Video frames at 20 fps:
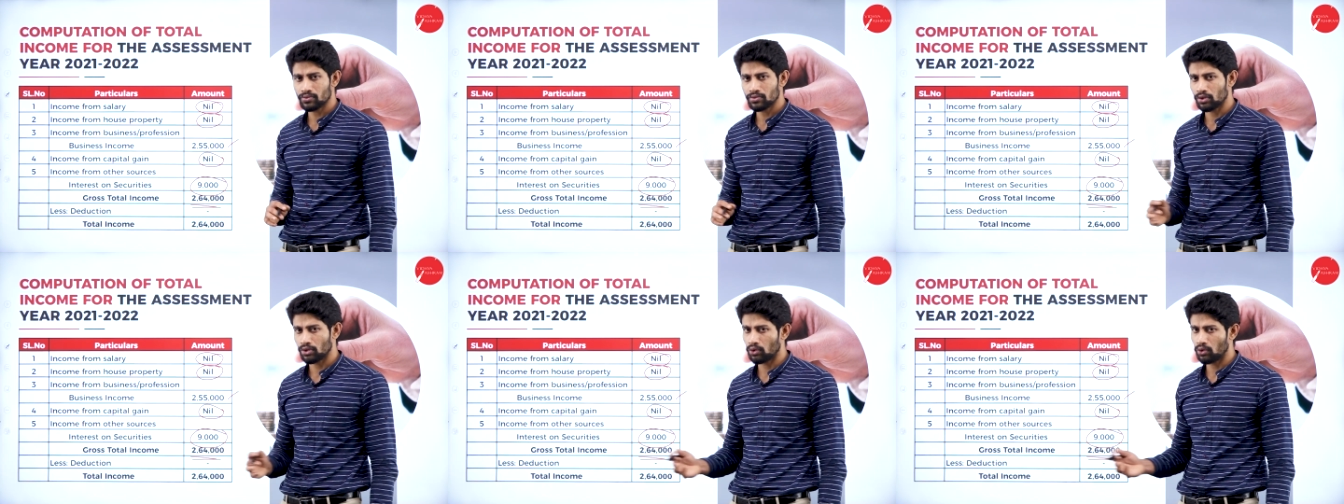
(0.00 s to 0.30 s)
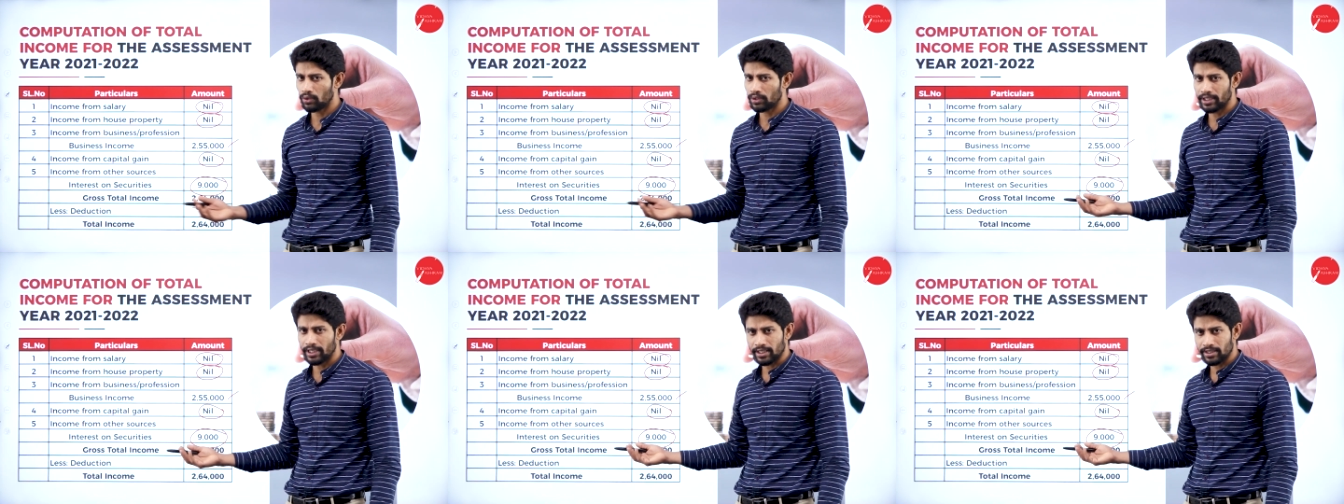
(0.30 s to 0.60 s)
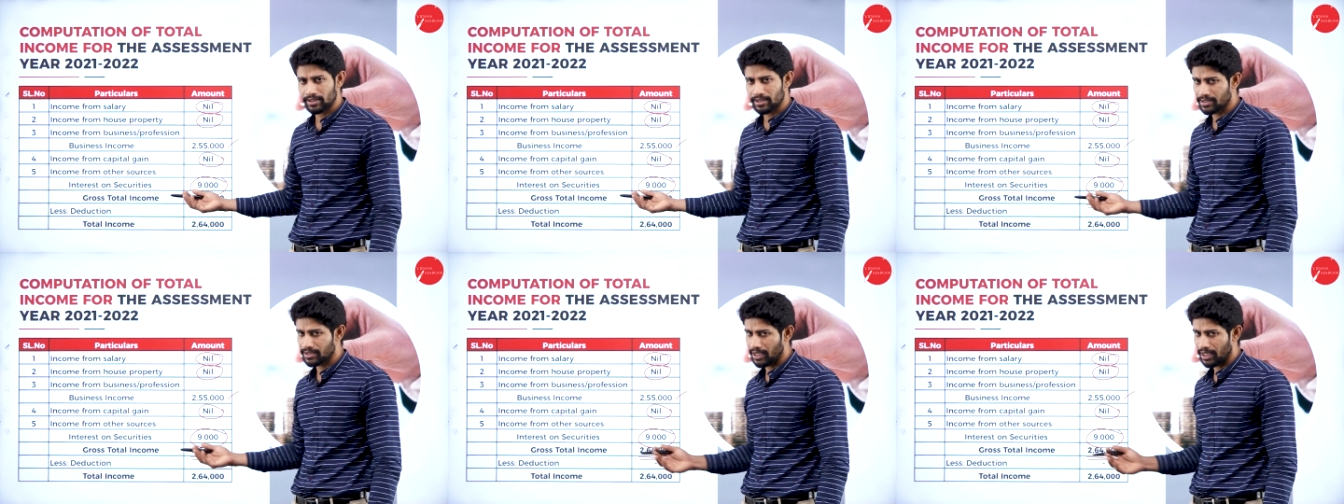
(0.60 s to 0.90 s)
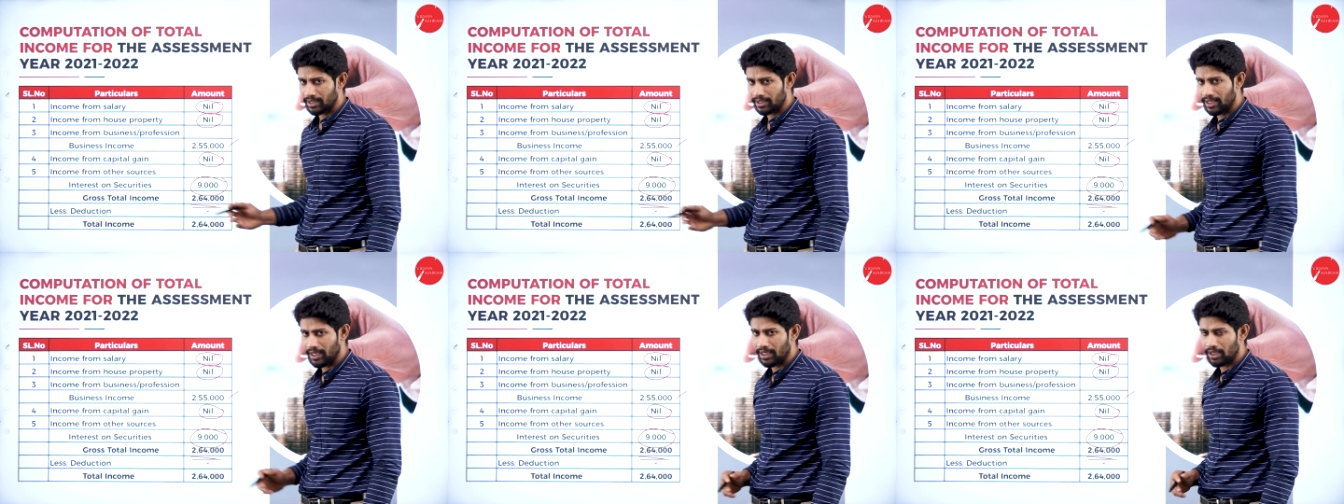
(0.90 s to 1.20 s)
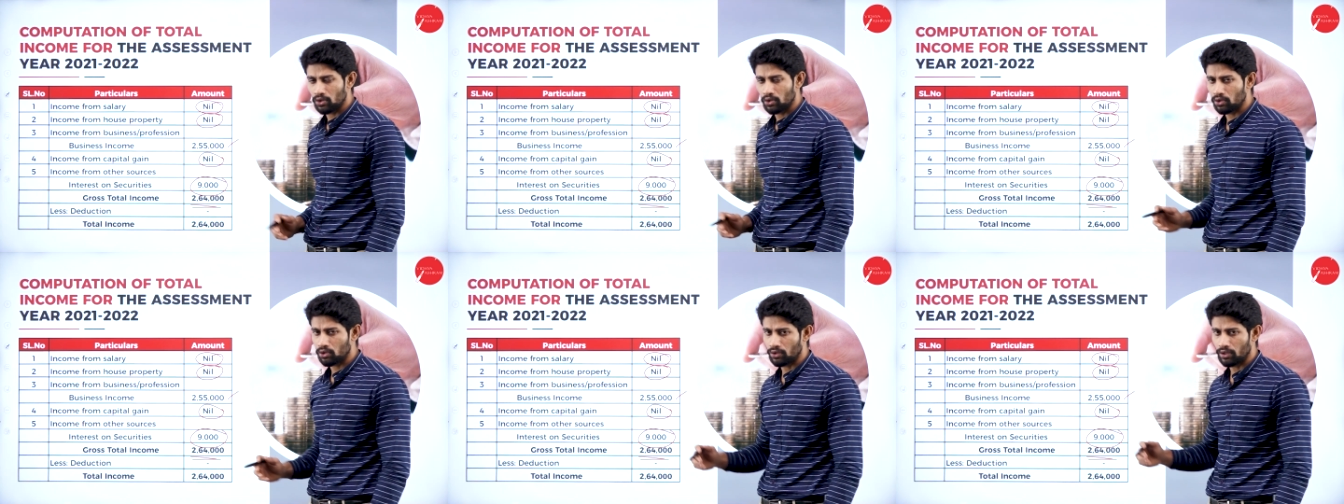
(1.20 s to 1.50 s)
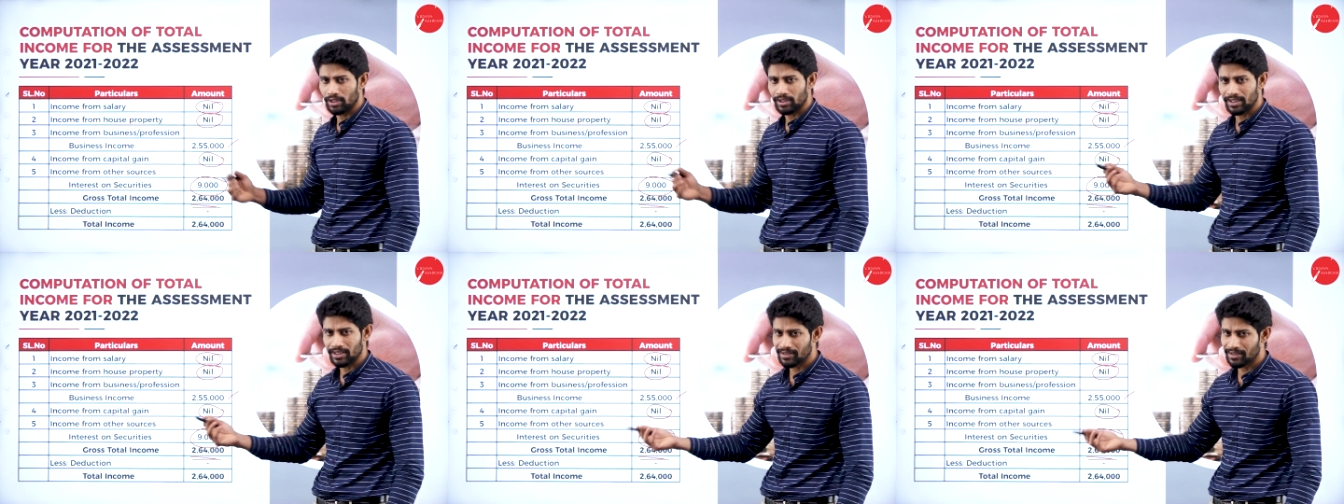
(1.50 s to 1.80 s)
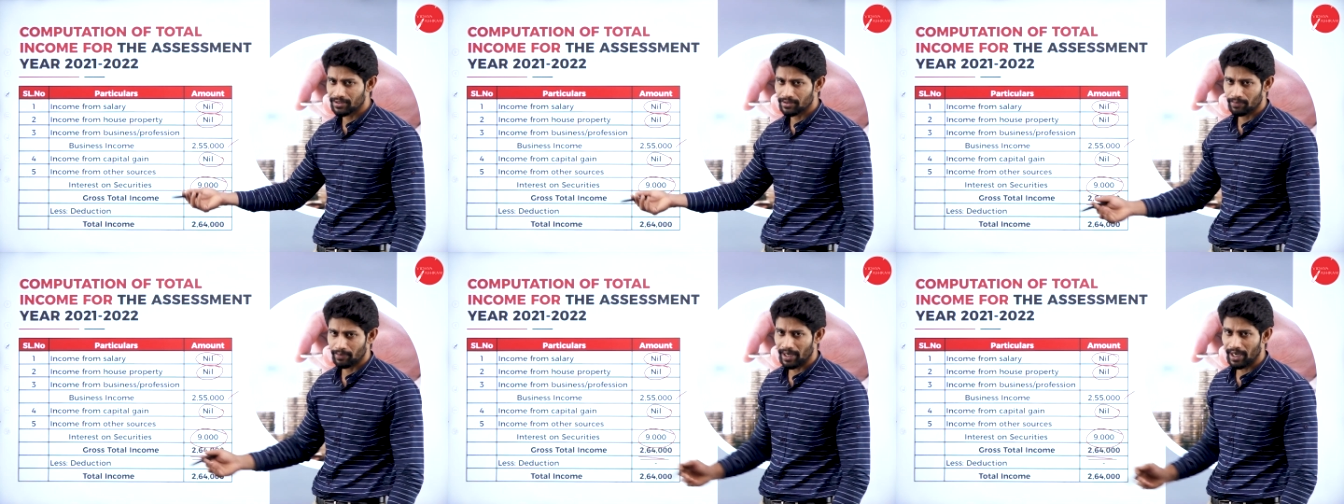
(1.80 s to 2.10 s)
So no deductions are there, no donations
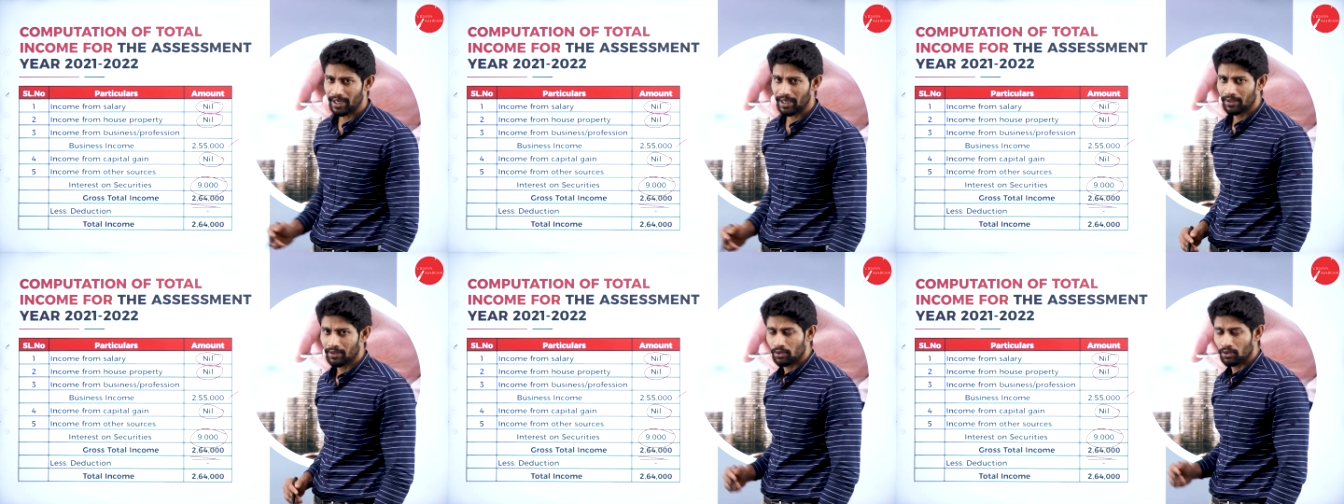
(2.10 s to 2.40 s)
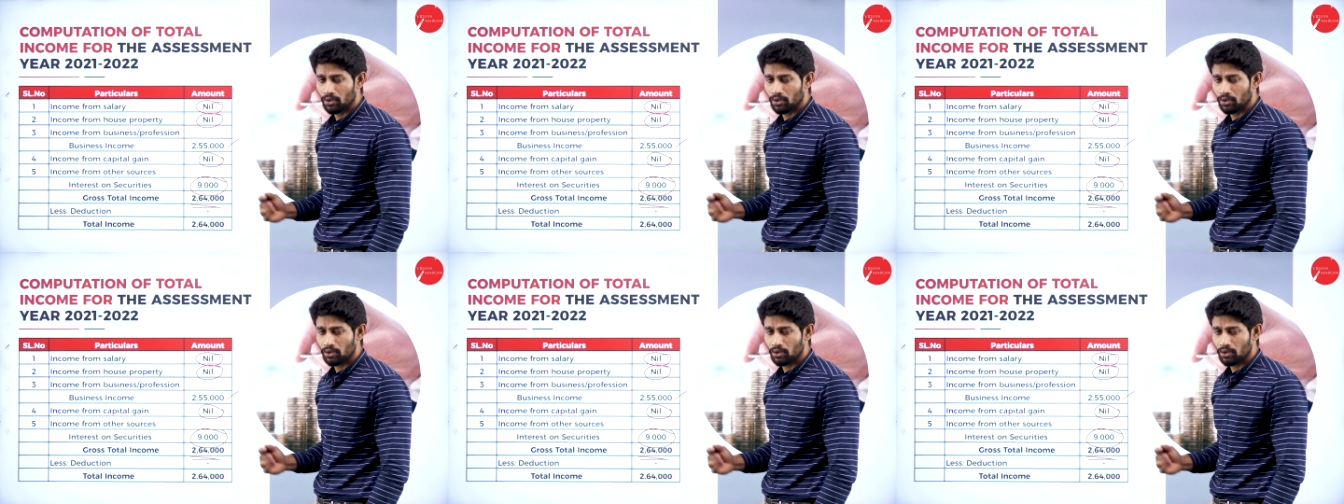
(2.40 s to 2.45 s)
is made,